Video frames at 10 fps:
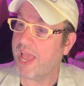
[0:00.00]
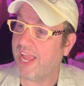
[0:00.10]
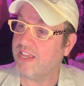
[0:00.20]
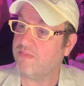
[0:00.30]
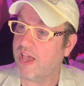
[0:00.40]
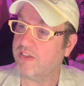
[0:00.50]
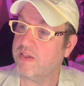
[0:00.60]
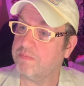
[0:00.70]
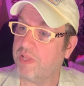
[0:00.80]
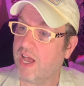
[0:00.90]
Eddie
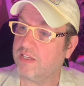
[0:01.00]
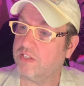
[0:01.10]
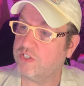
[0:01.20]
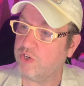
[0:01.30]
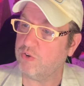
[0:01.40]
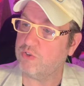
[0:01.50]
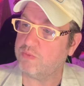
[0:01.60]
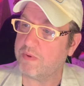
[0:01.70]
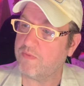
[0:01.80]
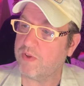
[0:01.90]
Valiant block the toons
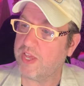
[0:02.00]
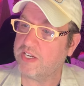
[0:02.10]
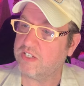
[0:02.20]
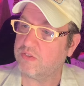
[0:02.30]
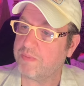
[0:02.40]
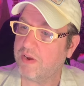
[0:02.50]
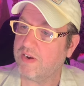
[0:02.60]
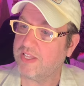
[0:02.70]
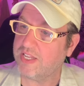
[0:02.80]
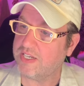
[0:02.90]
before they disappear
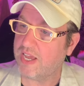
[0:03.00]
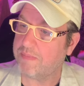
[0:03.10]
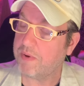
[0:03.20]
into the dip,